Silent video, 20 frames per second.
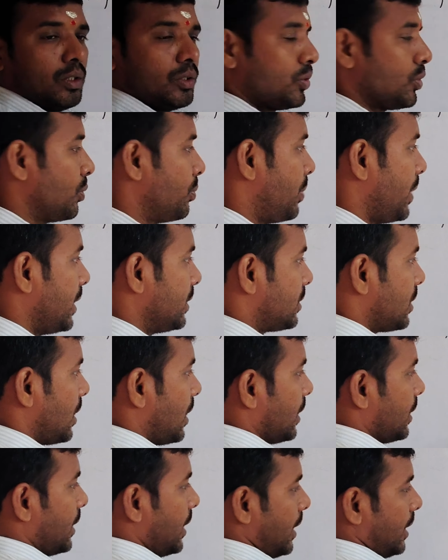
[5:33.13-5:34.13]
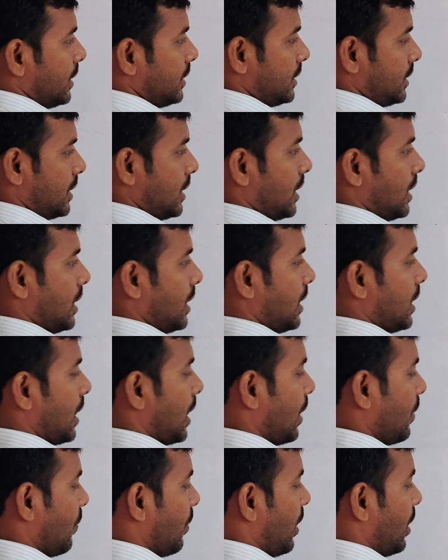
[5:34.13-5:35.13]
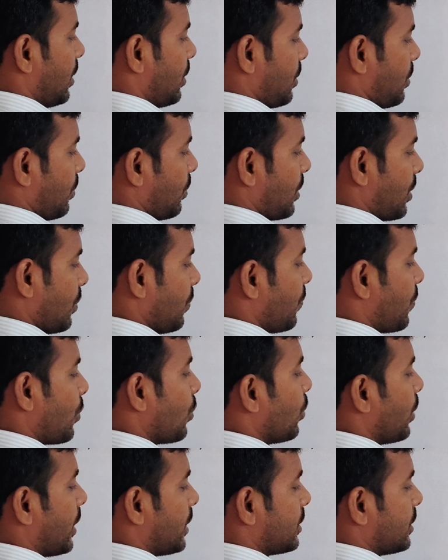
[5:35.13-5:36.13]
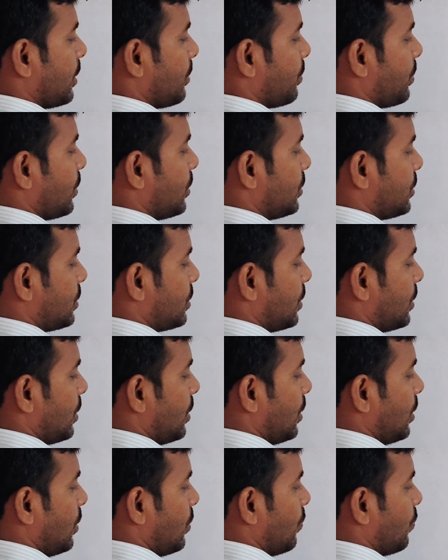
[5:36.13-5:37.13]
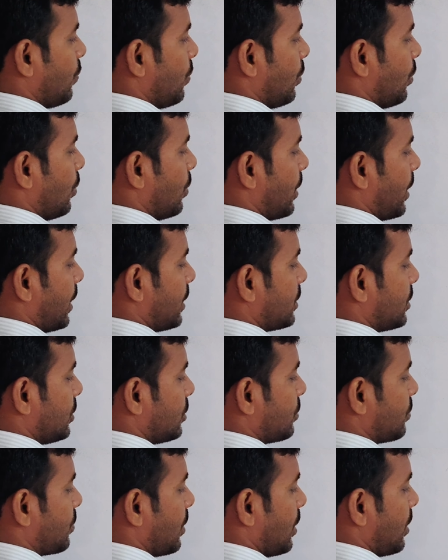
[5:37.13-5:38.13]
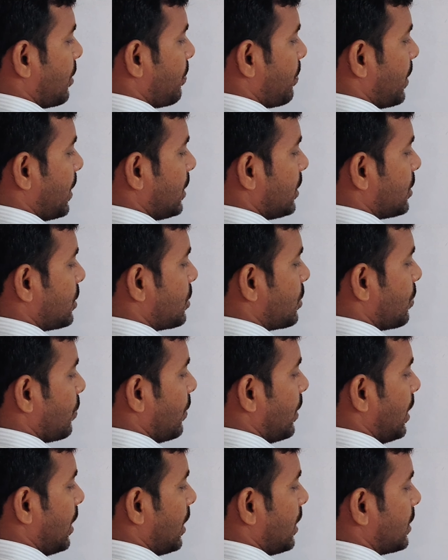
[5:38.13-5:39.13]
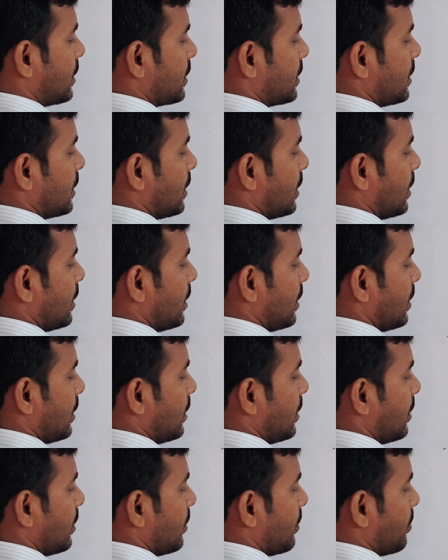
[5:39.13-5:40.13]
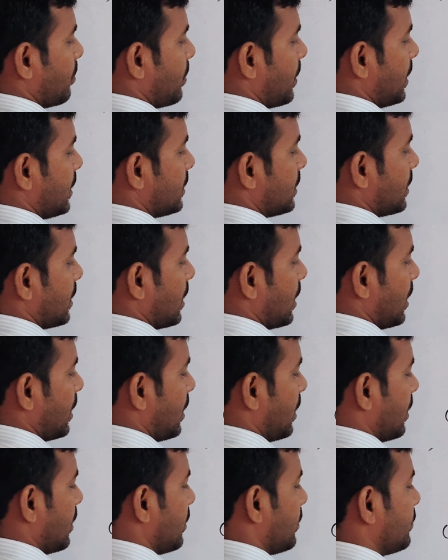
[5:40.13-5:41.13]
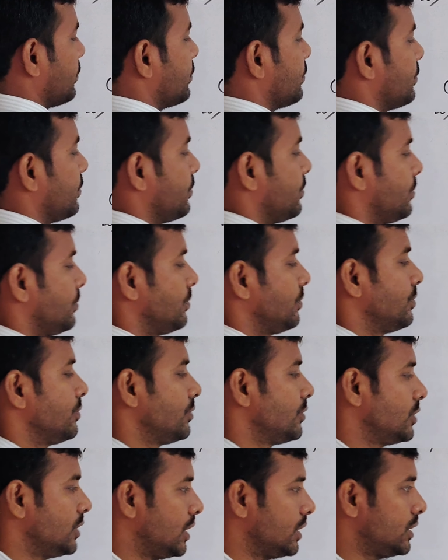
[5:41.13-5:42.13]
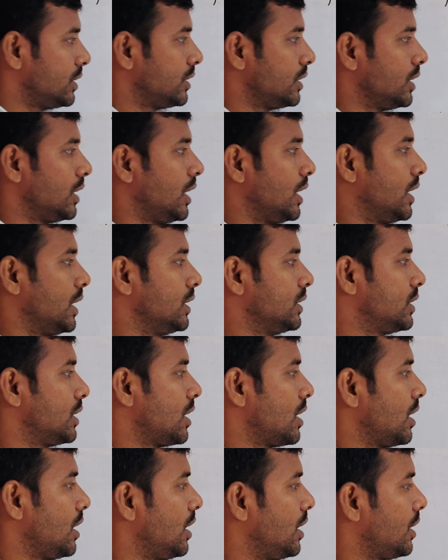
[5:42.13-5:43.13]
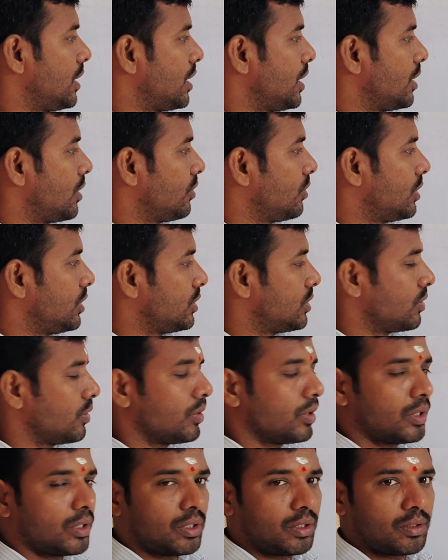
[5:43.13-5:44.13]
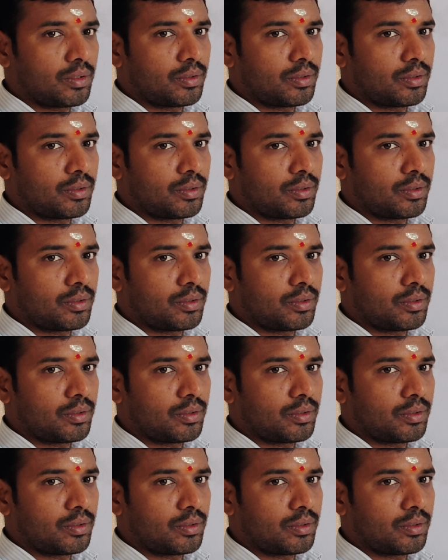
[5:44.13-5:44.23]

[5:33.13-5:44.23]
So based on this, I want to give few examples. 4x square plus 12x plus 9. Yes, it is related to this only.